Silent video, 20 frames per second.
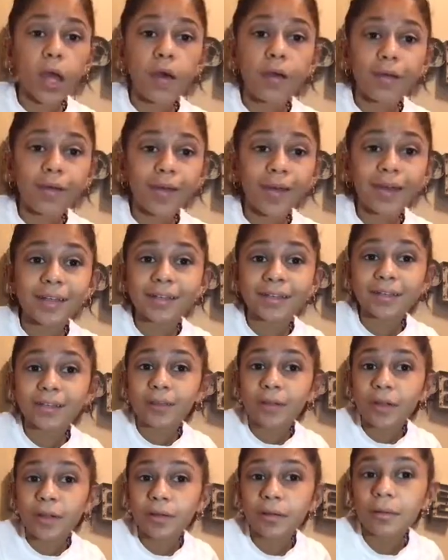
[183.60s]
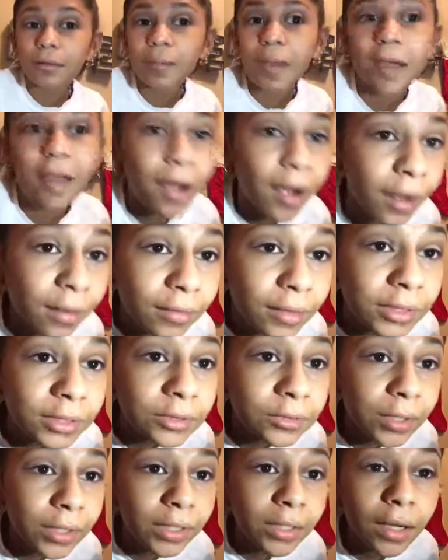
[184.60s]
Okay, so there are my
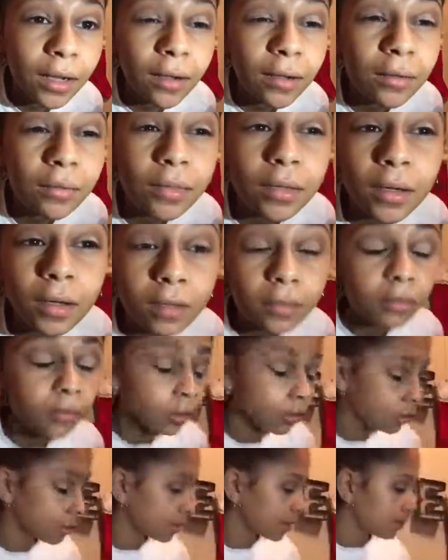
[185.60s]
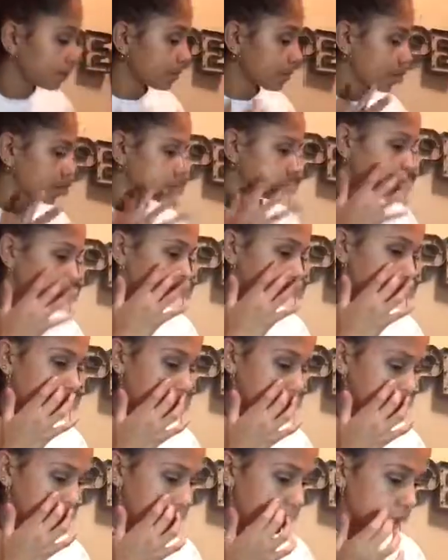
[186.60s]
eyelids right now. They're a little bit messy,
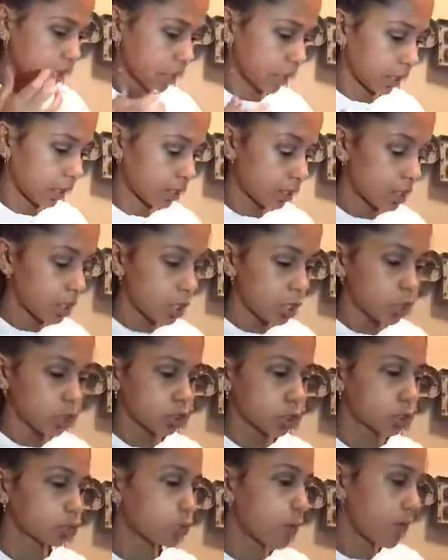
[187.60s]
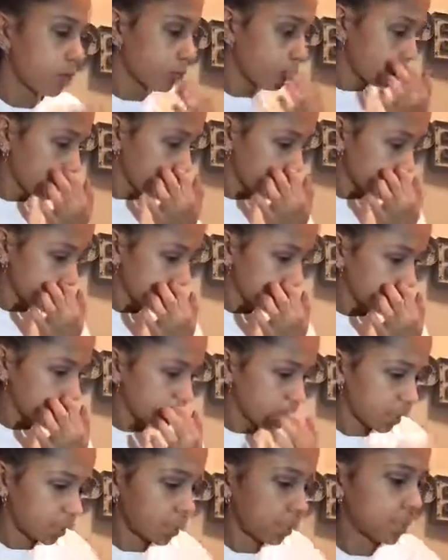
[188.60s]
but that's okay. So now I'm going to be
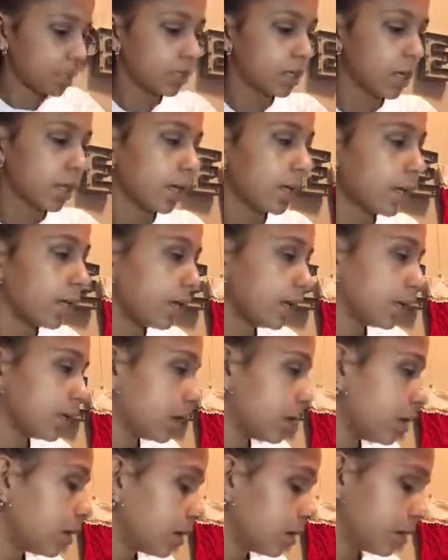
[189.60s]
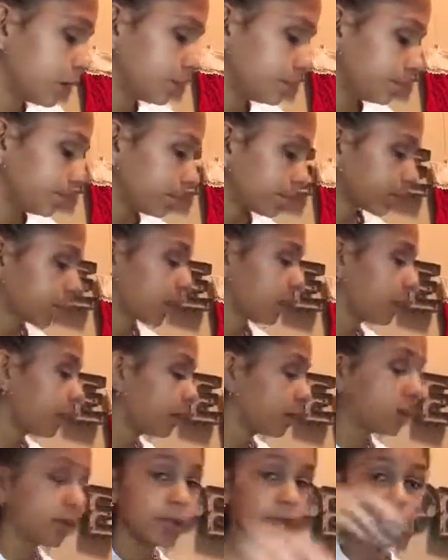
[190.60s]
taking a um,
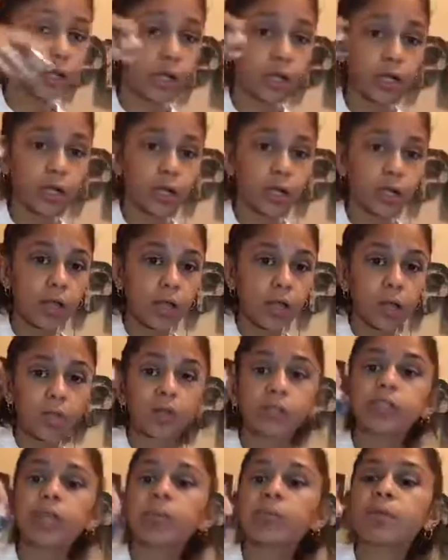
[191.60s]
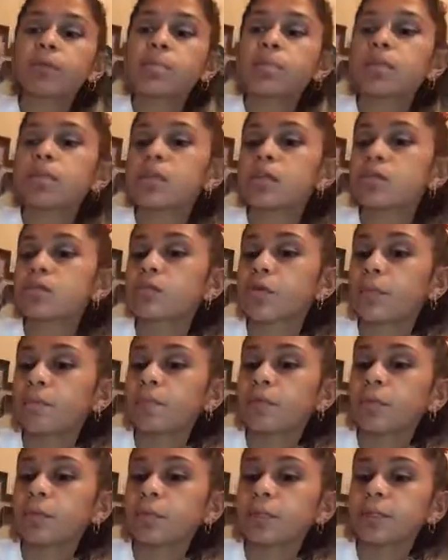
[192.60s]
glitter which I'm using this
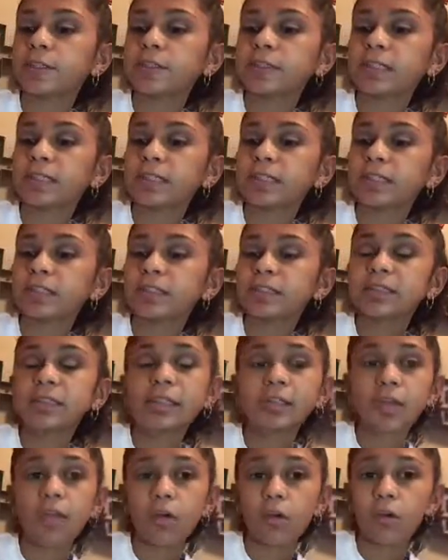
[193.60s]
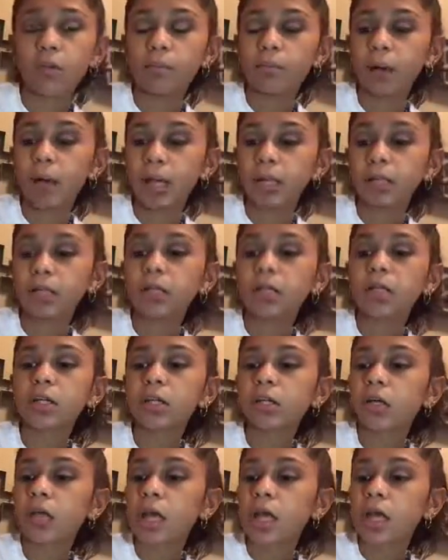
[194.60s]
one from Blitzy. This is a nail and body
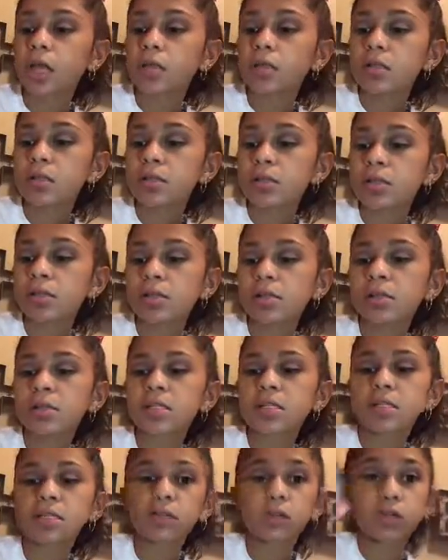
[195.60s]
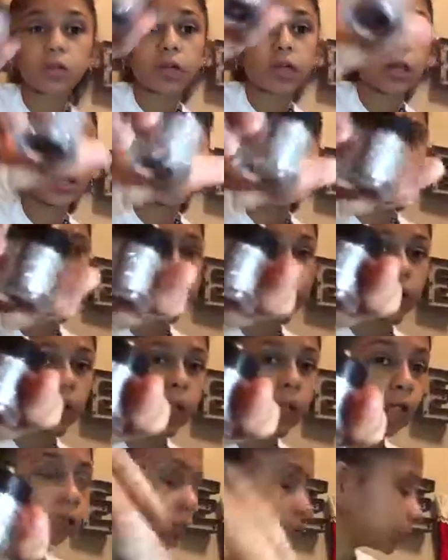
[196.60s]
glitter. This is in silver
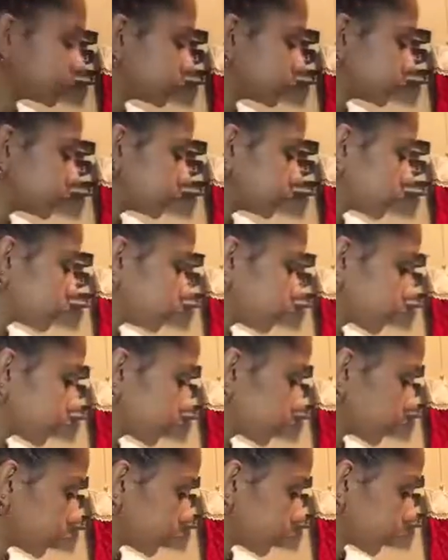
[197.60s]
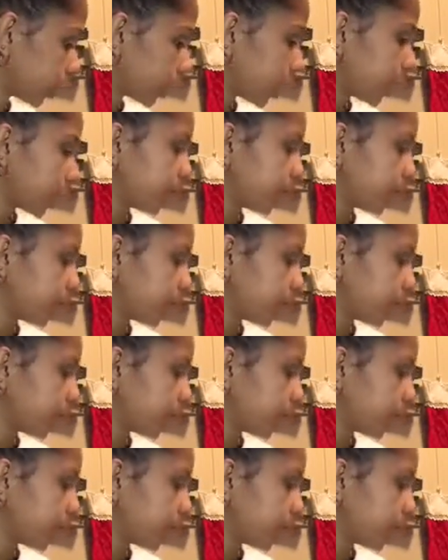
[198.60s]
lining, so it's a silver glitter.